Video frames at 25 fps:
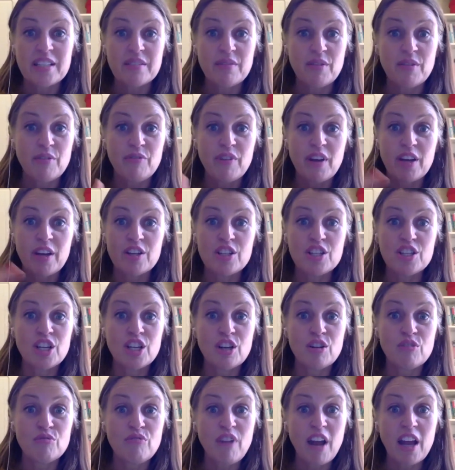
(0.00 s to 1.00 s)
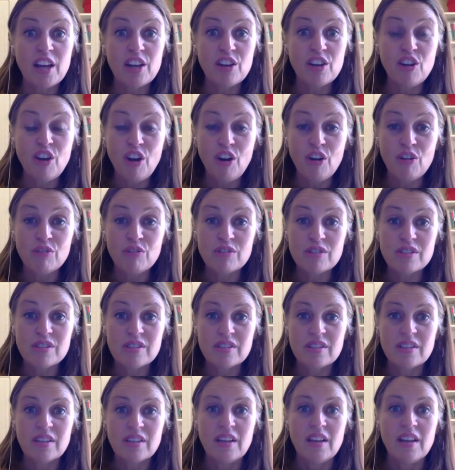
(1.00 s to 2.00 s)
of affection and write notes,
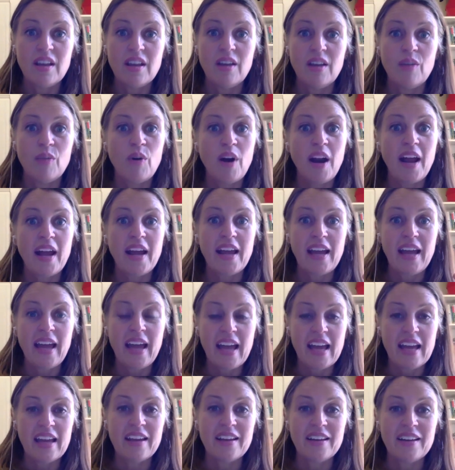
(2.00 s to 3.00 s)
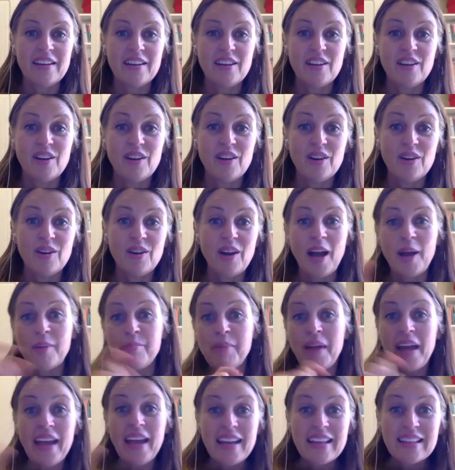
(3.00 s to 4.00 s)
where I
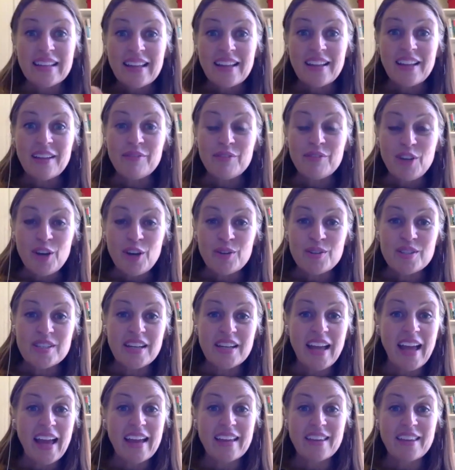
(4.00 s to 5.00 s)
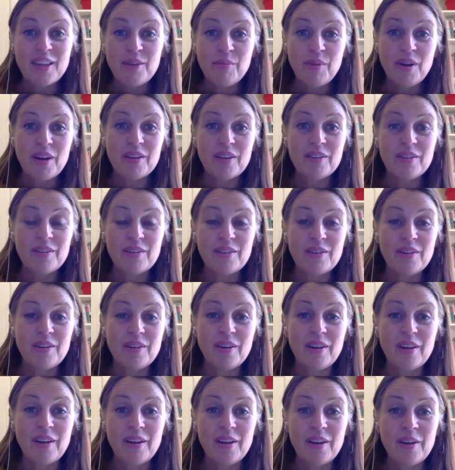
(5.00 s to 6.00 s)
paint love notes and hang them on
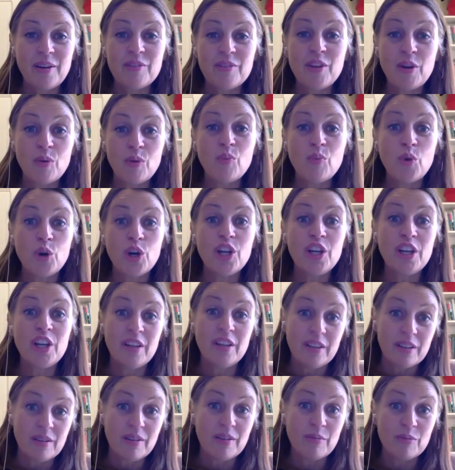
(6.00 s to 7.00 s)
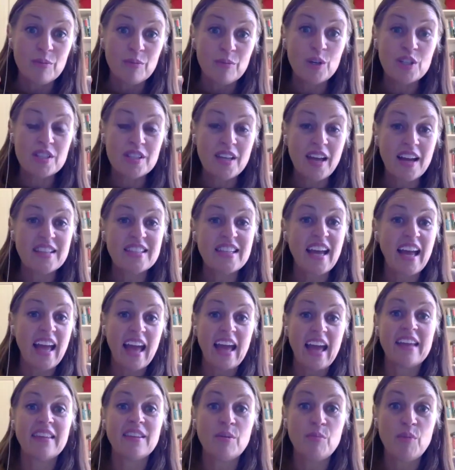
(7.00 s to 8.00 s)
their wood signs. I
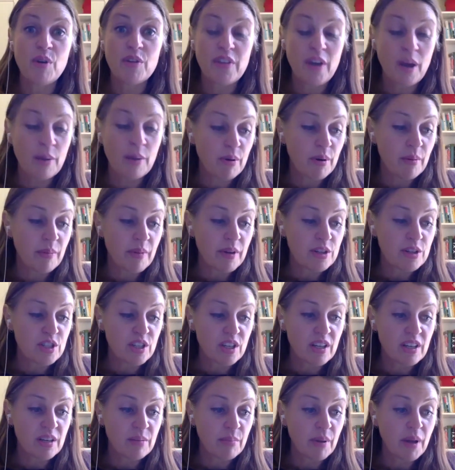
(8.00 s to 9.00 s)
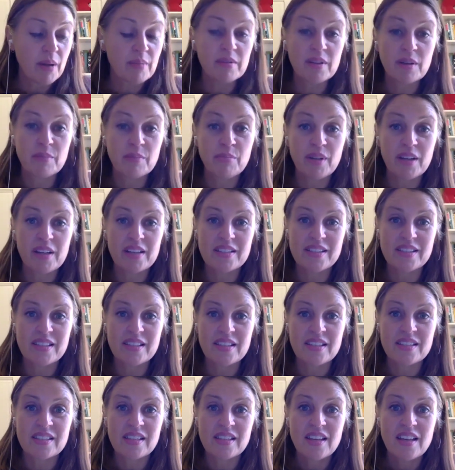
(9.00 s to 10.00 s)
hang them without permission in public
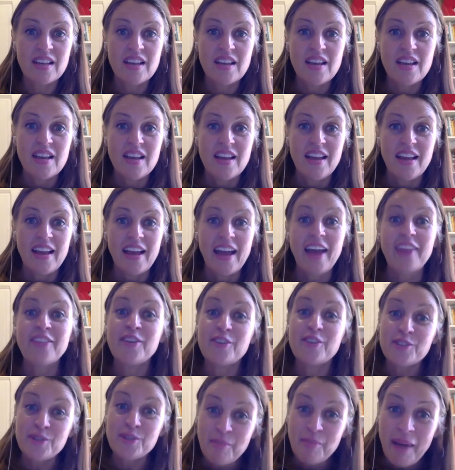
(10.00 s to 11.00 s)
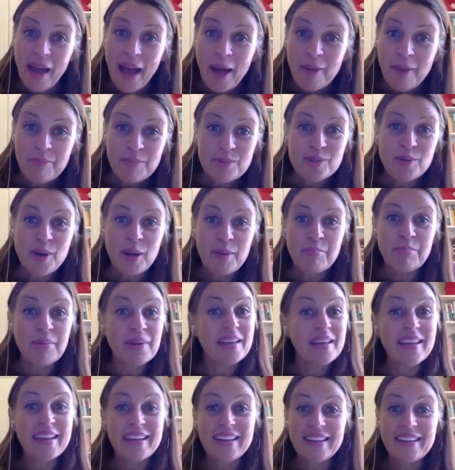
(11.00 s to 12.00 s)
places. And there's a map, so I
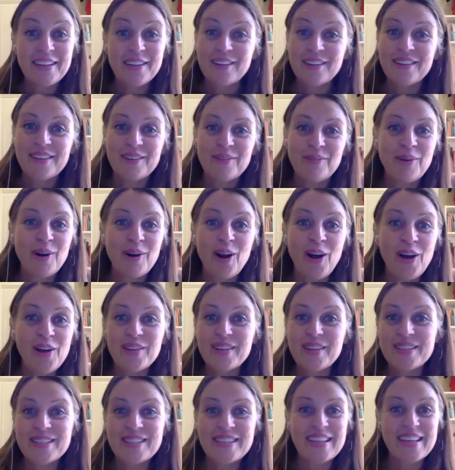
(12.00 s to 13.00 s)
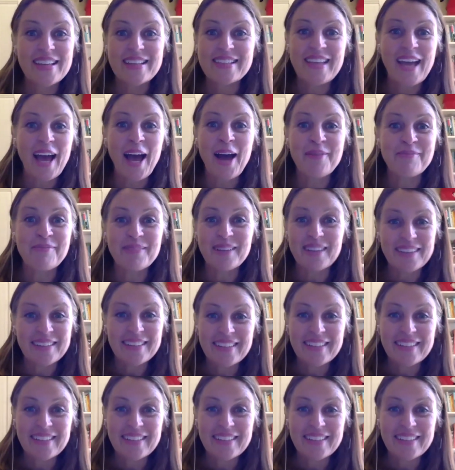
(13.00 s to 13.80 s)
pin where all these things happen.